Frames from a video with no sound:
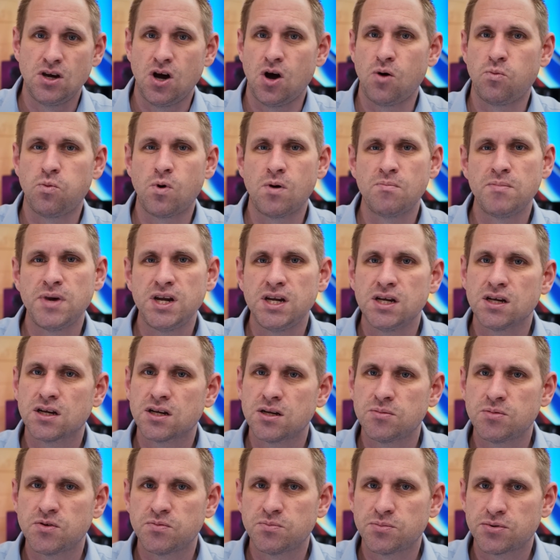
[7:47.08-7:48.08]
A 1-minute
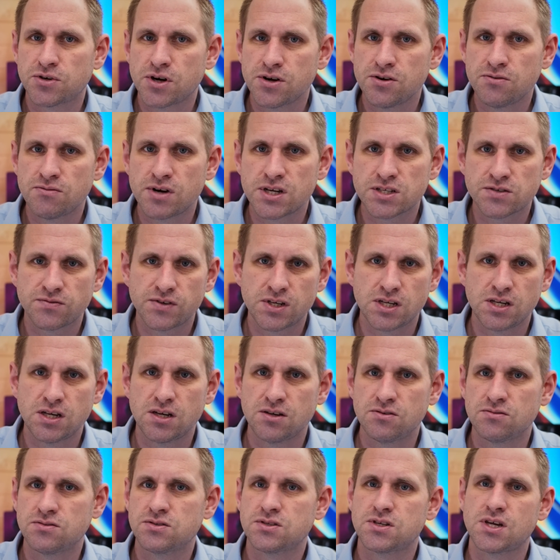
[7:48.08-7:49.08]
clip of ProRes
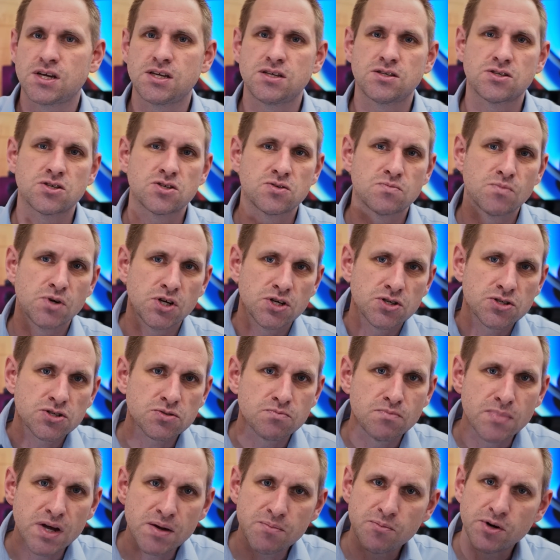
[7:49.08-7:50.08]
video takes as much
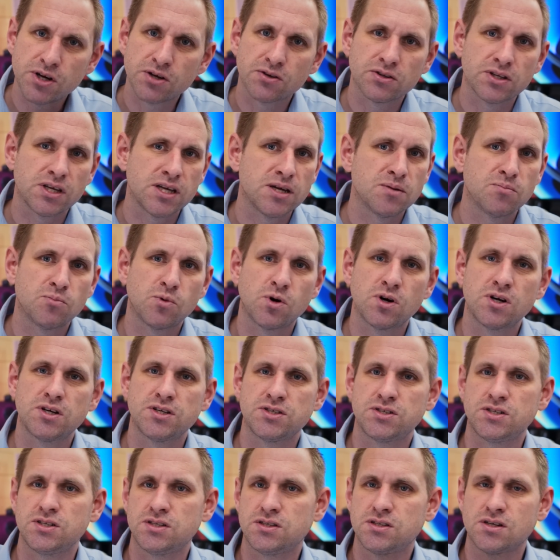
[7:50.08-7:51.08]
memory on the M1
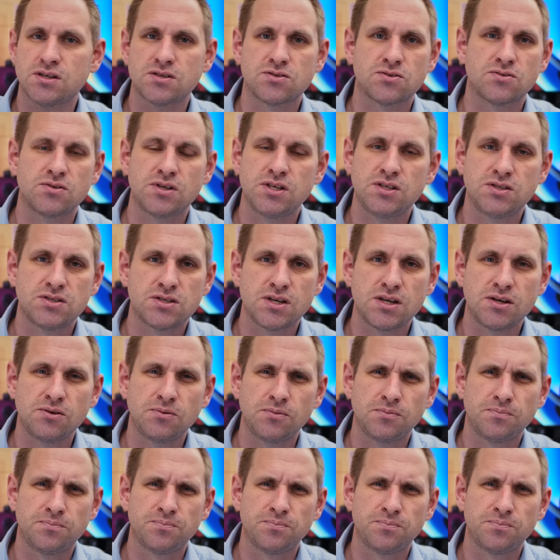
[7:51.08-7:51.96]
as it does on Intel.